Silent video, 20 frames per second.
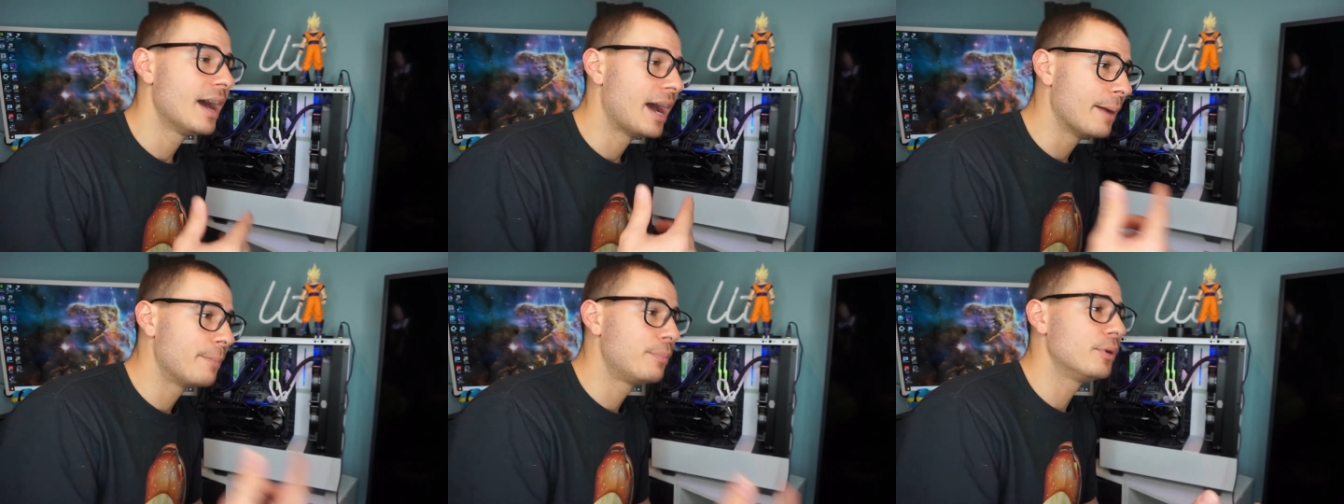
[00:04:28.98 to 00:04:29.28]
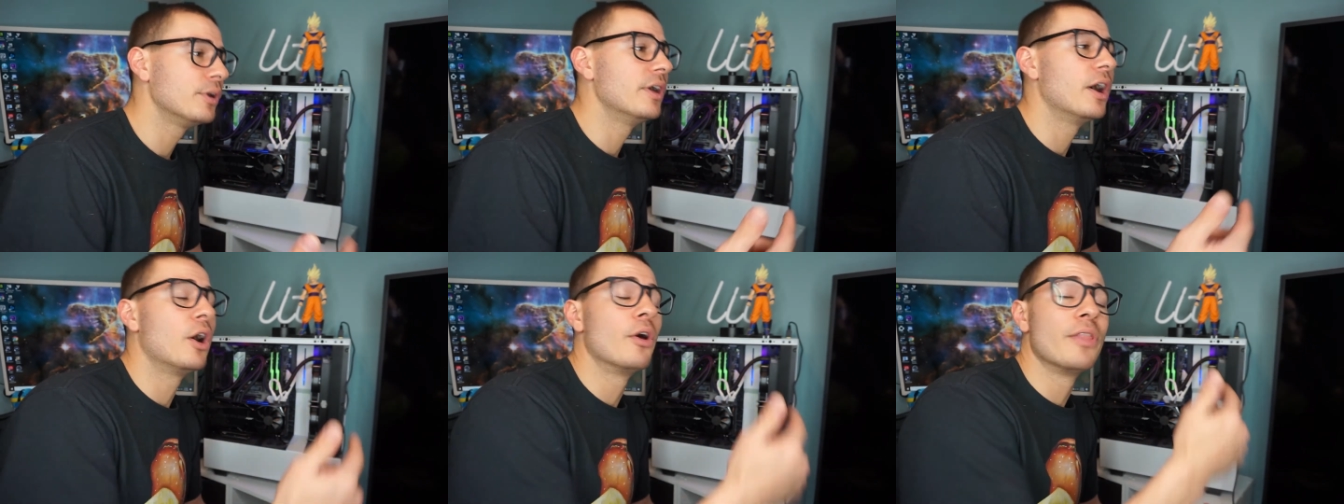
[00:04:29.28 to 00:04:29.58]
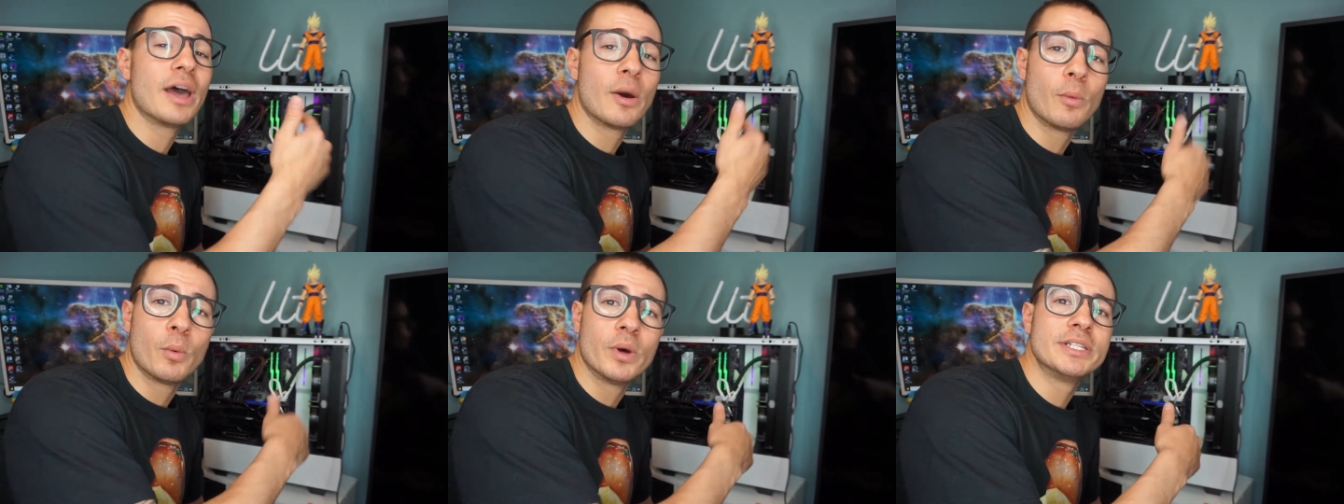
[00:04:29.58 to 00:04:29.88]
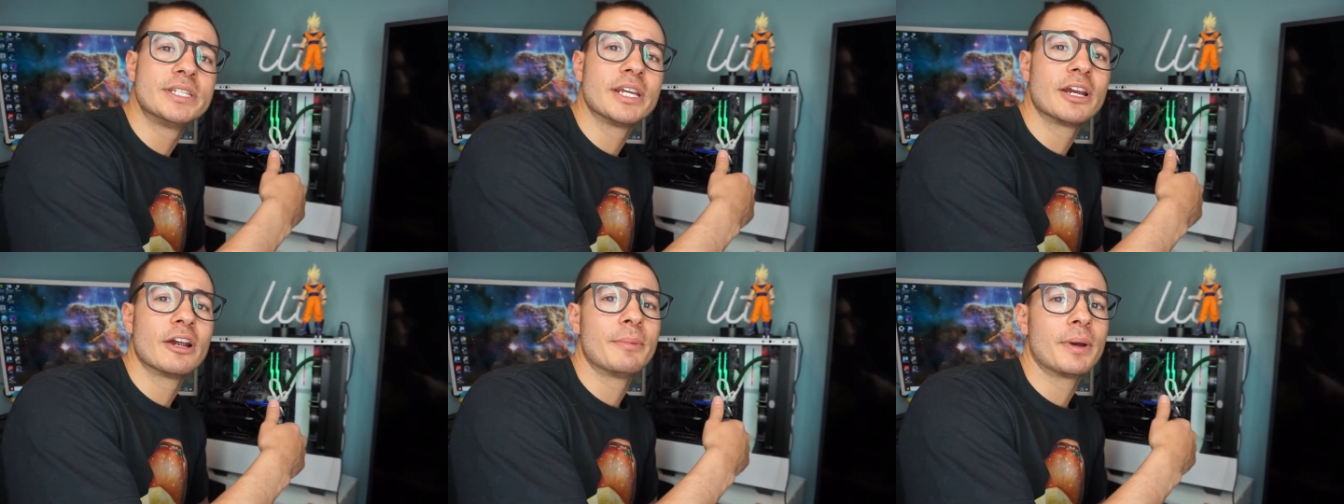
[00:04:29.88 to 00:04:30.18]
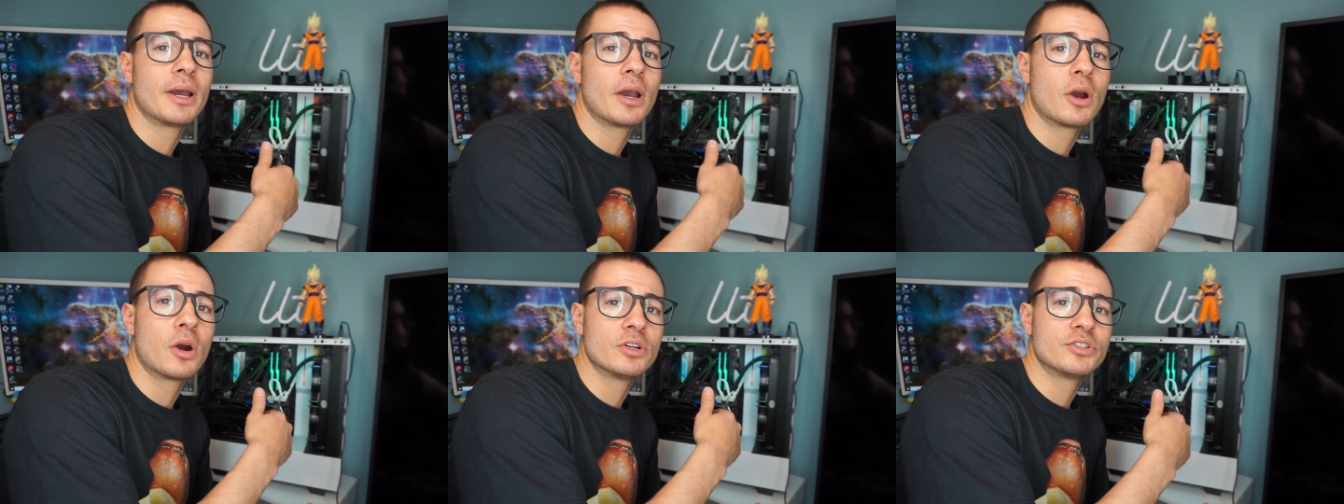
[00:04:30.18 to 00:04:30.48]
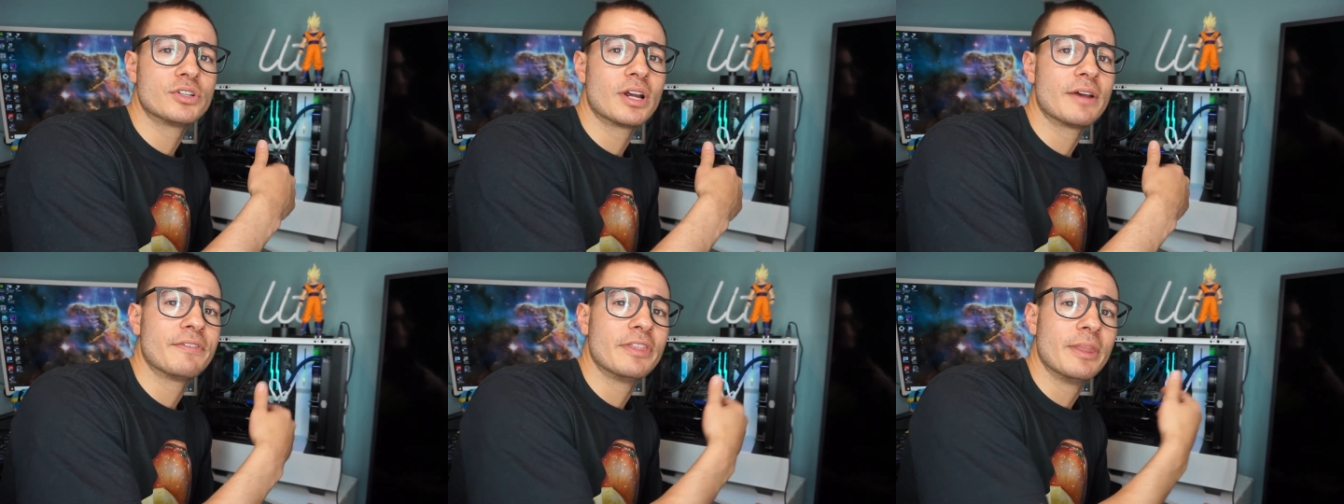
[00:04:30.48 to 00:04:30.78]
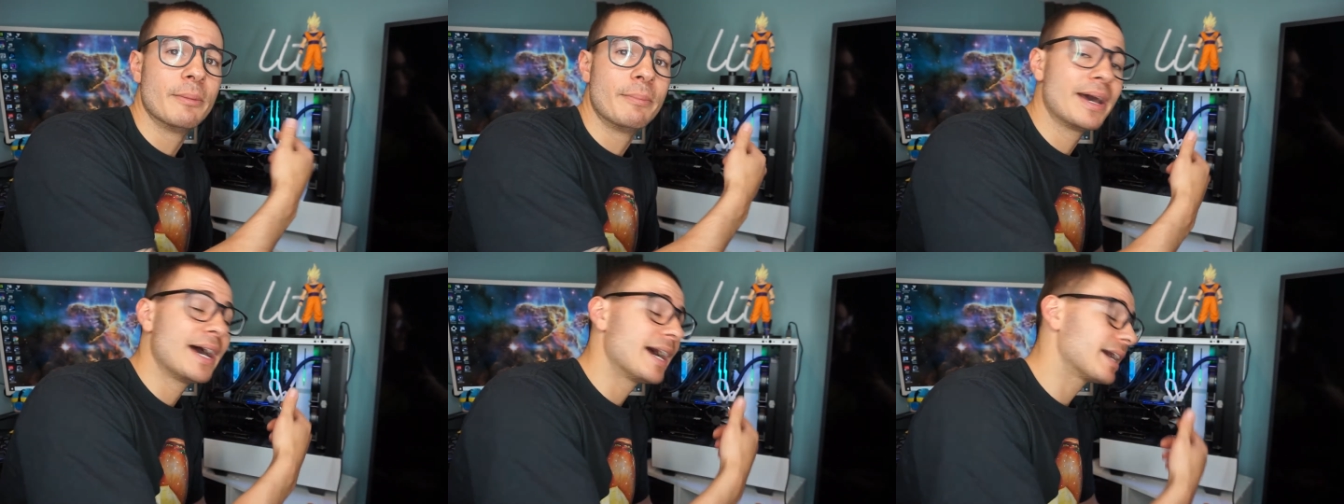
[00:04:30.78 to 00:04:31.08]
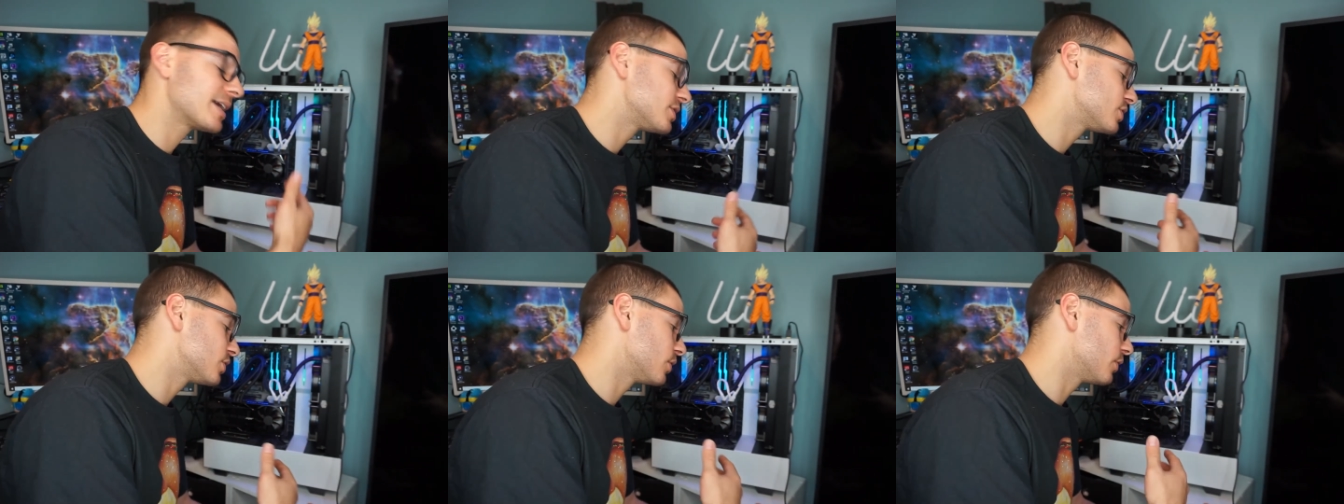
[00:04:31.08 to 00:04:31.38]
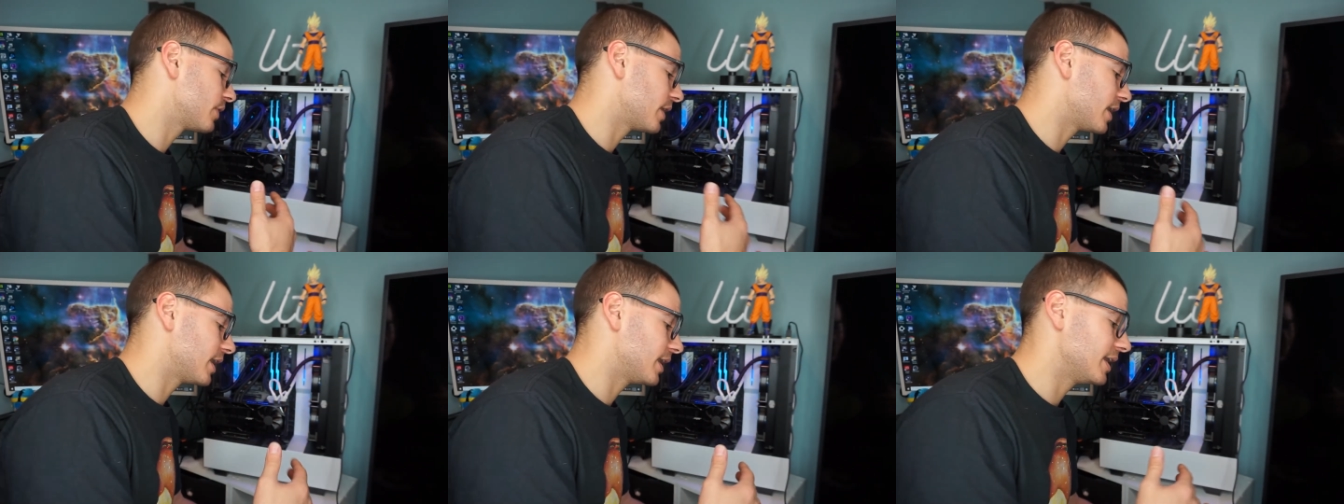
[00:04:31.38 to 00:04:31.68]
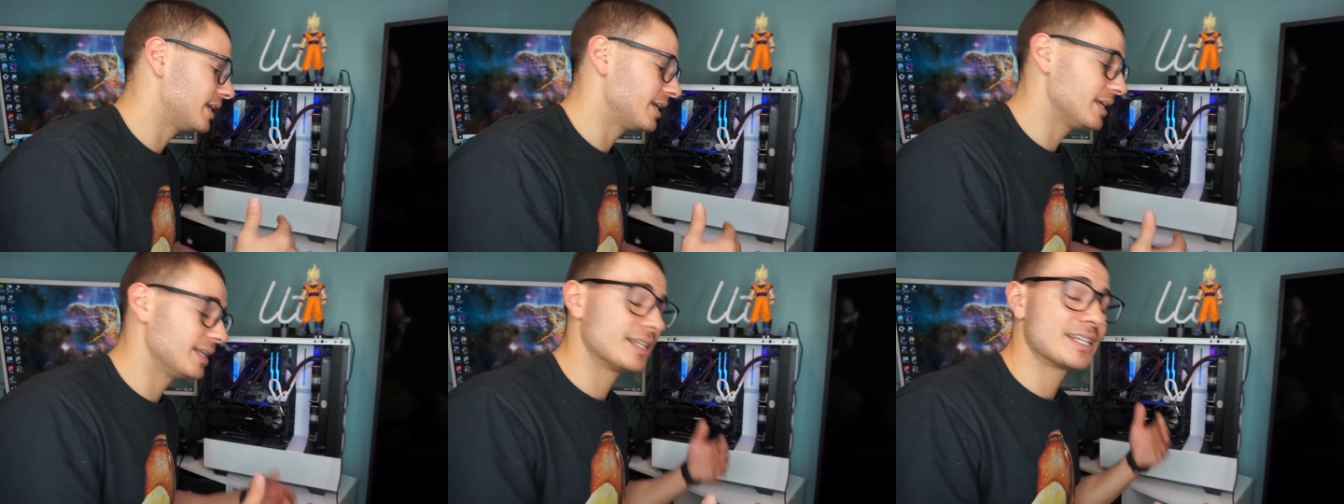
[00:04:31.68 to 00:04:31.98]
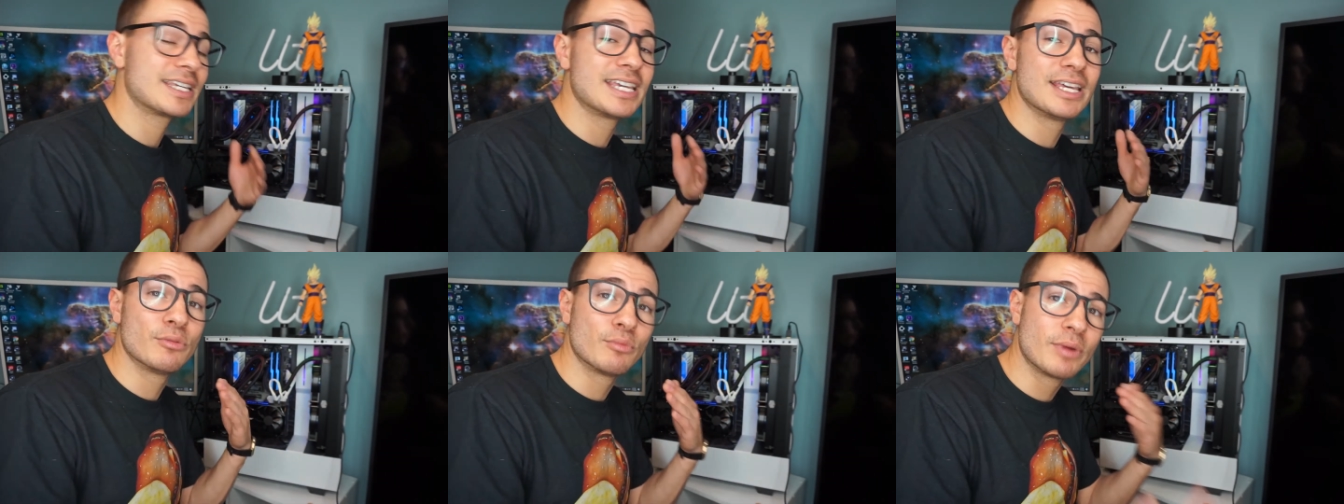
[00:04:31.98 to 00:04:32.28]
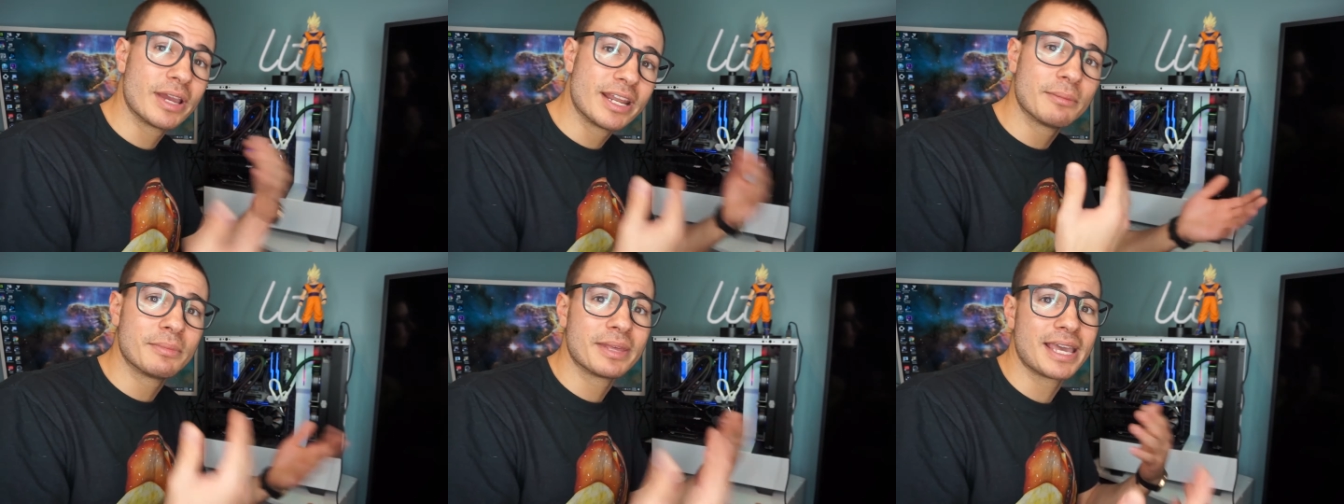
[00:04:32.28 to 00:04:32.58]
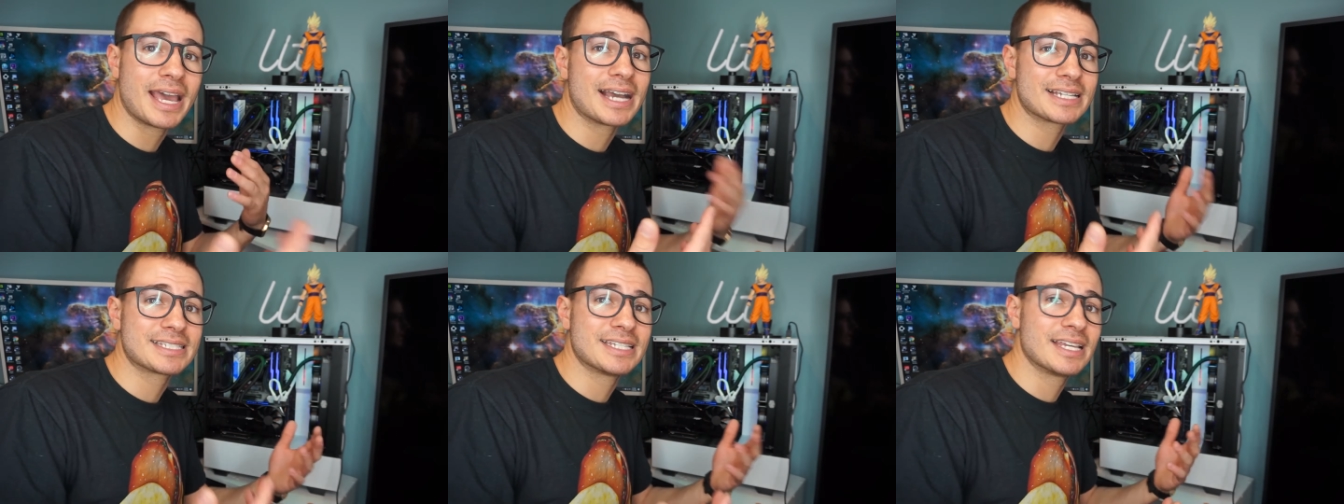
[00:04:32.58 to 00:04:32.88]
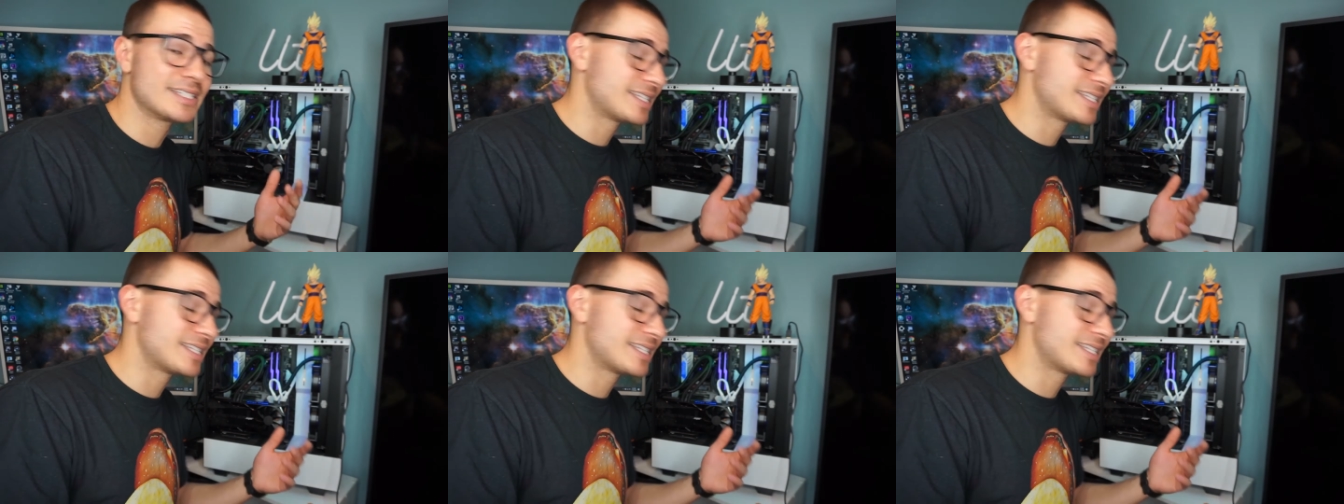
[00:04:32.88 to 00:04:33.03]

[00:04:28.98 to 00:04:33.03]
I put on that 1 terabyte hard drive in the back so that it can randomly access